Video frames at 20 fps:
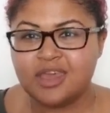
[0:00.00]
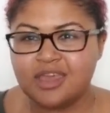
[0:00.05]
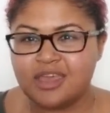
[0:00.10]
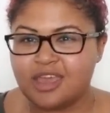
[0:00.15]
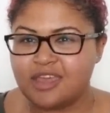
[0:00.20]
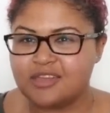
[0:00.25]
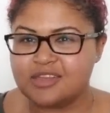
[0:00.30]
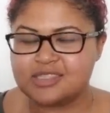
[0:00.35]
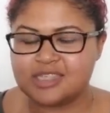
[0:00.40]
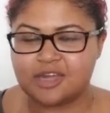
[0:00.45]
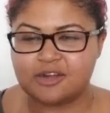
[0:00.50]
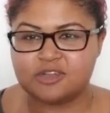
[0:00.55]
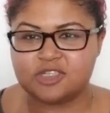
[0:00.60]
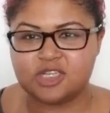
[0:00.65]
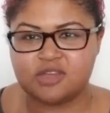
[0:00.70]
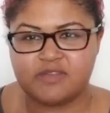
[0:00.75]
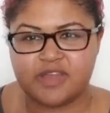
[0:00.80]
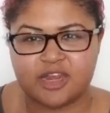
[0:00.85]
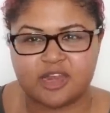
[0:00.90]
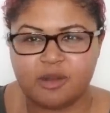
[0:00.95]
And this
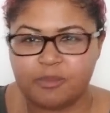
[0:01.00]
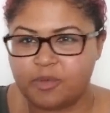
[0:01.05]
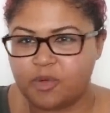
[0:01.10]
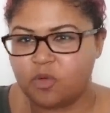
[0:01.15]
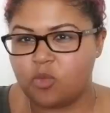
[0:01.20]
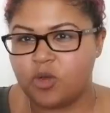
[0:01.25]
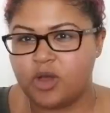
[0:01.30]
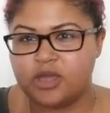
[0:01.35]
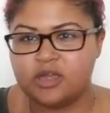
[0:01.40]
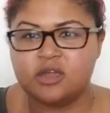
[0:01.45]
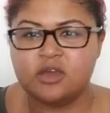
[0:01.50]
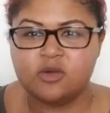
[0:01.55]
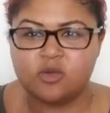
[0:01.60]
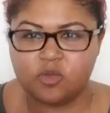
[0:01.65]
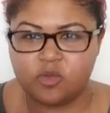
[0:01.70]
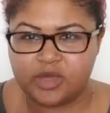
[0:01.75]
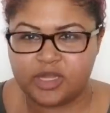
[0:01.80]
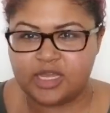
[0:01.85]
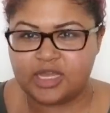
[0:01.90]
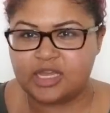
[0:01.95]
energy of like number one,
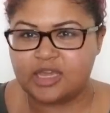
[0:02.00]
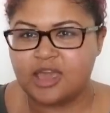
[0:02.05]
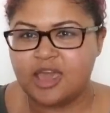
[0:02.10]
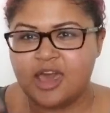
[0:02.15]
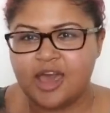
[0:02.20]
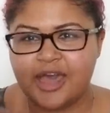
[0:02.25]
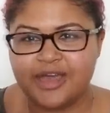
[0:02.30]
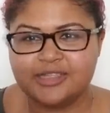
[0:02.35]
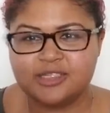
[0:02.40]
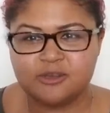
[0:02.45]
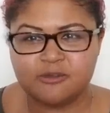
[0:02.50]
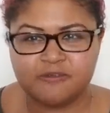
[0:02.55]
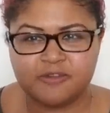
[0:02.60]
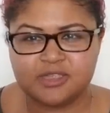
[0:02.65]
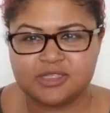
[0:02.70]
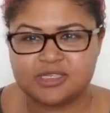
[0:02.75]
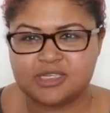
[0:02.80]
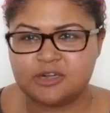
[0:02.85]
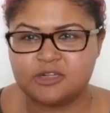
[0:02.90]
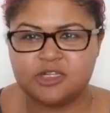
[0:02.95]
winning. I do feel
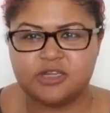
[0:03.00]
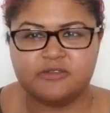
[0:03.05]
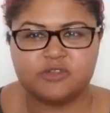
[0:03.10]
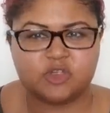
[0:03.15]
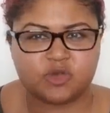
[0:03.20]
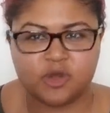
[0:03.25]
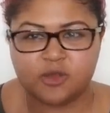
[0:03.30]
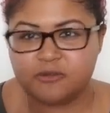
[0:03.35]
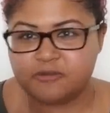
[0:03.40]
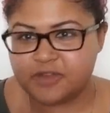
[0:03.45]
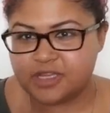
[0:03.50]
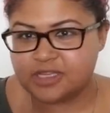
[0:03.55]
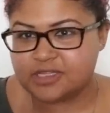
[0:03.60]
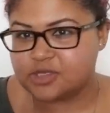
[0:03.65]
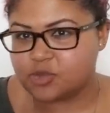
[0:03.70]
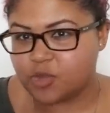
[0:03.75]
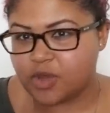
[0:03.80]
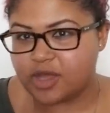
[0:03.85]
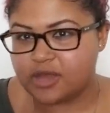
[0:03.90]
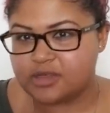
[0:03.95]
this energy of trophy as
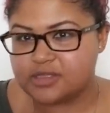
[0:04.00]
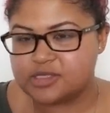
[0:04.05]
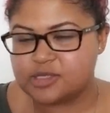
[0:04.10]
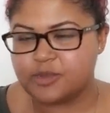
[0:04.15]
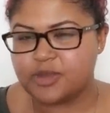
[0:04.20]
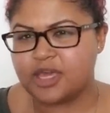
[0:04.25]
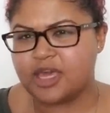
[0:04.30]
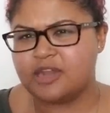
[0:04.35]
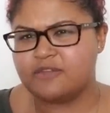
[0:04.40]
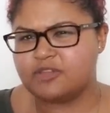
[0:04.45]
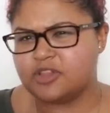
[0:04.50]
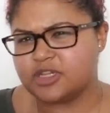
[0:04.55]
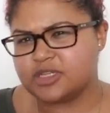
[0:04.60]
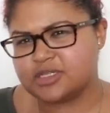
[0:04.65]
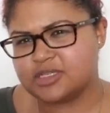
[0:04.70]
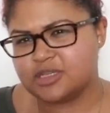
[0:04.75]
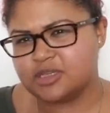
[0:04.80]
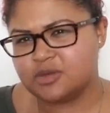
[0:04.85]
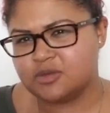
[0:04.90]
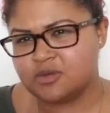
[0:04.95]
well. Someone kind of
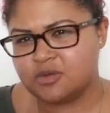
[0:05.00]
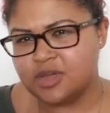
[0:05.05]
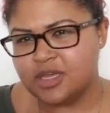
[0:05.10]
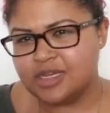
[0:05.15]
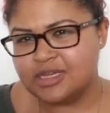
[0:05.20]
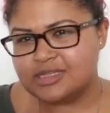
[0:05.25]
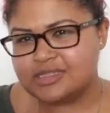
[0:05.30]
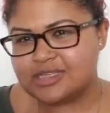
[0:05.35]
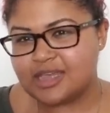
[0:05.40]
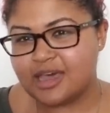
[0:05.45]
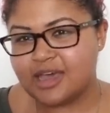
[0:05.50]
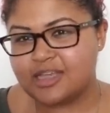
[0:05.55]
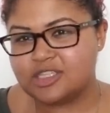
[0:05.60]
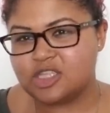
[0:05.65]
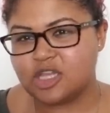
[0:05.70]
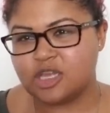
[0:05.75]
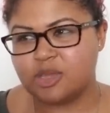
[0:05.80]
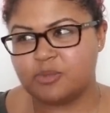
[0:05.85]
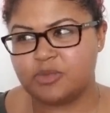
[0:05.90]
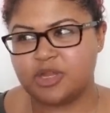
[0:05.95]
looks at you, Sag,
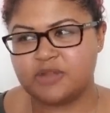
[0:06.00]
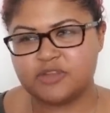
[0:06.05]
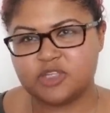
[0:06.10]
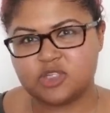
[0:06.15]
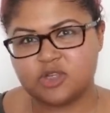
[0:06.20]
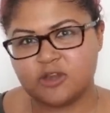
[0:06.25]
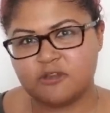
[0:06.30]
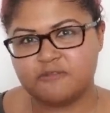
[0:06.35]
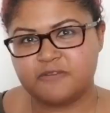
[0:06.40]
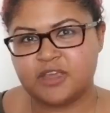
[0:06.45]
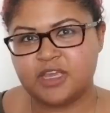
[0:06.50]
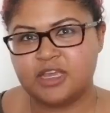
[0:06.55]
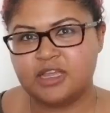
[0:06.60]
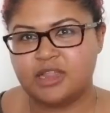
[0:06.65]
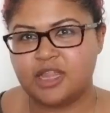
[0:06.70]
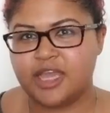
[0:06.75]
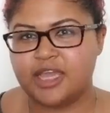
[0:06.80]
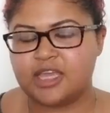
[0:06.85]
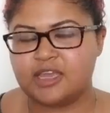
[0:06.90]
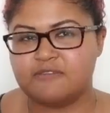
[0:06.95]
like a bit of a trophy.
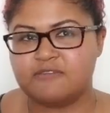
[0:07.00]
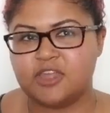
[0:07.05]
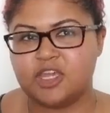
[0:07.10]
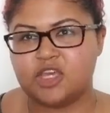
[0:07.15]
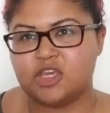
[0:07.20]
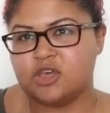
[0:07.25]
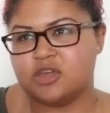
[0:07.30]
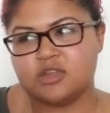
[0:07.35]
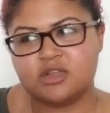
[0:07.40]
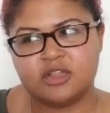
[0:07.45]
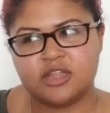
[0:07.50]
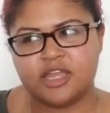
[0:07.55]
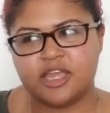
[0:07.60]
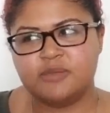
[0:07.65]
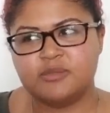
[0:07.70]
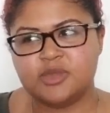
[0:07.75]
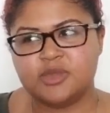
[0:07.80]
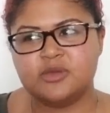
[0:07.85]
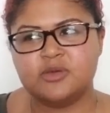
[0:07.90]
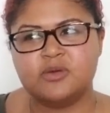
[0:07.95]
Like if they could
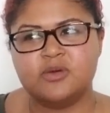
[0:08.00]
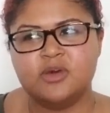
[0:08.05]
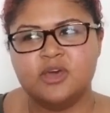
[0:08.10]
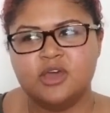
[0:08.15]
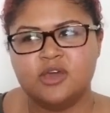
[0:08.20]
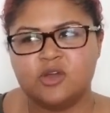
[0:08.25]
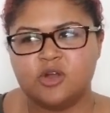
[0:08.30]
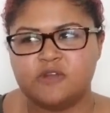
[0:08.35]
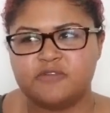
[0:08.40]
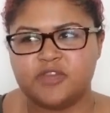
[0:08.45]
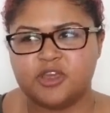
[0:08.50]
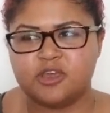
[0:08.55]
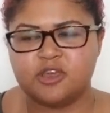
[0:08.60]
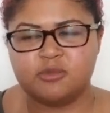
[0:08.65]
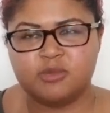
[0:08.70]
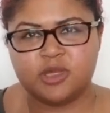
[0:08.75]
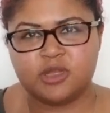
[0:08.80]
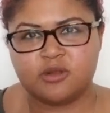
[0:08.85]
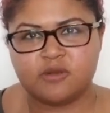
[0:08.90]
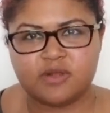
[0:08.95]
claim you or if they could
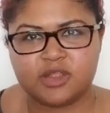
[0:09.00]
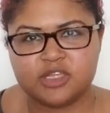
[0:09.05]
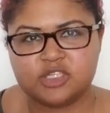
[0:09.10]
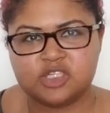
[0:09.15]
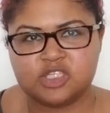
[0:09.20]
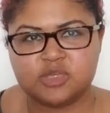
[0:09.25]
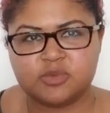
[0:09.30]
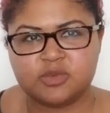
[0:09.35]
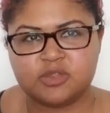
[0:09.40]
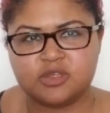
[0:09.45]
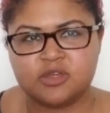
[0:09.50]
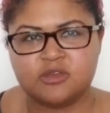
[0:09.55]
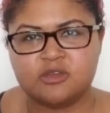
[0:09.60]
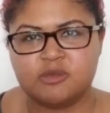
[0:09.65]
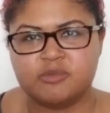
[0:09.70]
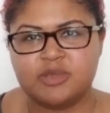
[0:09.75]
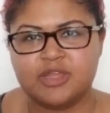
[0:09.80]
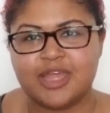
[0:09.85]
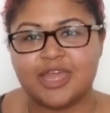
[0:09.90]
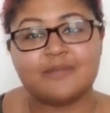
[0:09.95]
be in a relationship with you,
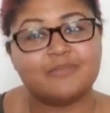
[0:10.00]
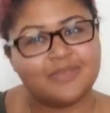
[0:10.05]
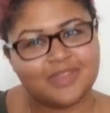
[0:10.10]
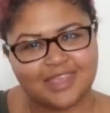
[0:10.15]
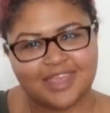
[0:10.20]
it'd be like,